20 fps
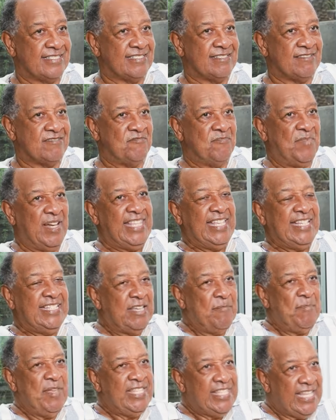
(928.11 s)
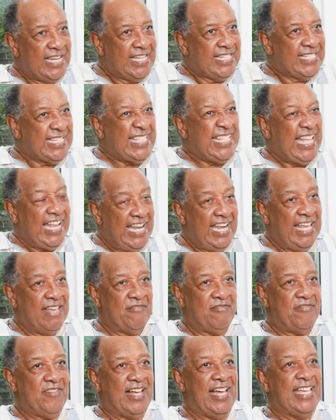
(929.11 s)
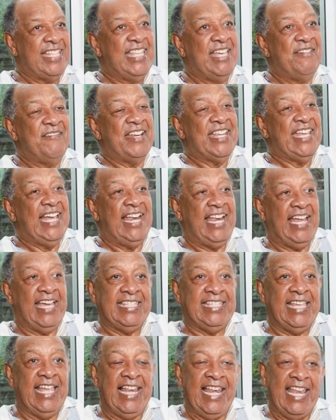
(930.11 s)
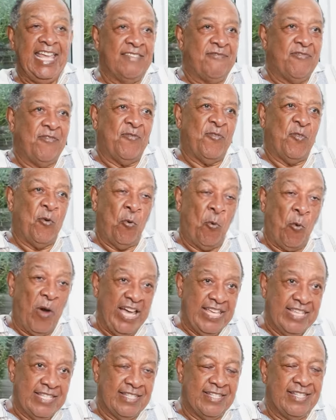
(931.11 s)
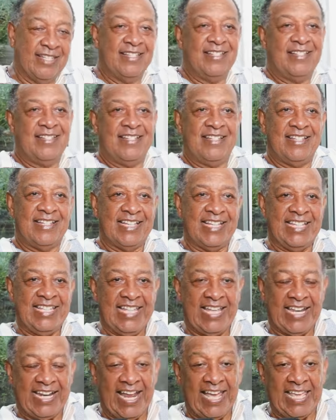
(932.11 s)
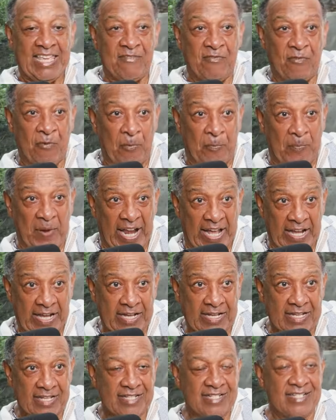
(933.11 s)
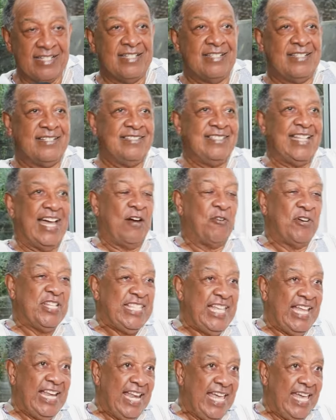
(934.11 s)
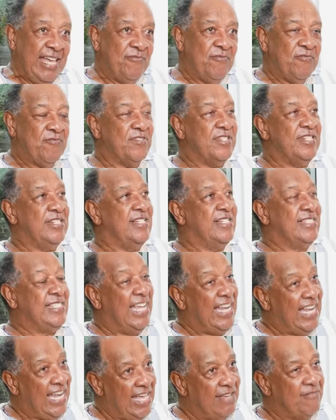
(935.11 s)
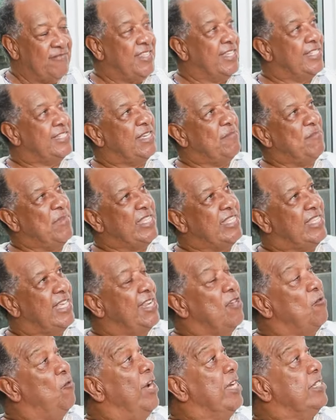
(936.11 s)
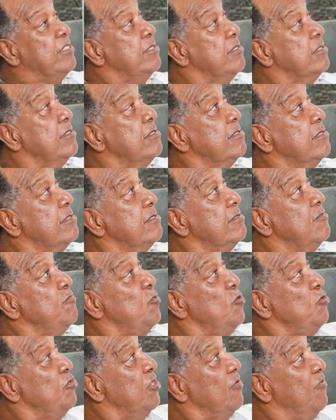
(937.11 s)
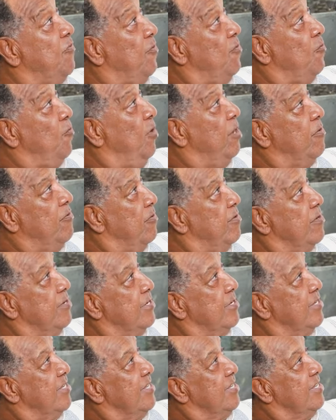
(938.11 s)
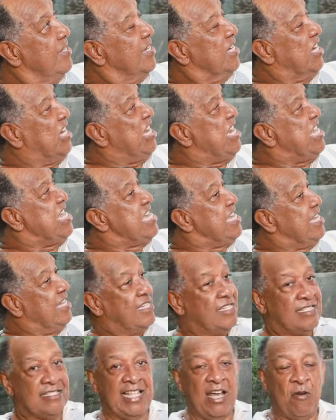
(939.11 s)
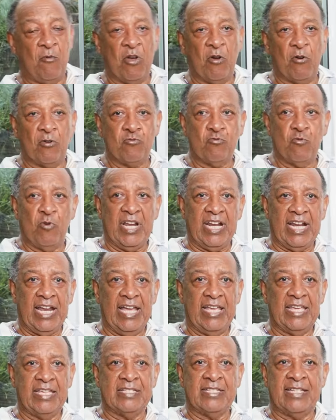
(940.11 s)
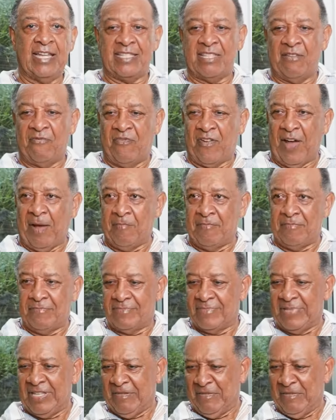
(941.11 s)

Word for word: Okay. But the cemetery is in the left. In the left. I never realized the left for white and the right for black. Even now in the left, the left the cemetery was. Beautiful one. Clean. Now we go to a rice like the farm.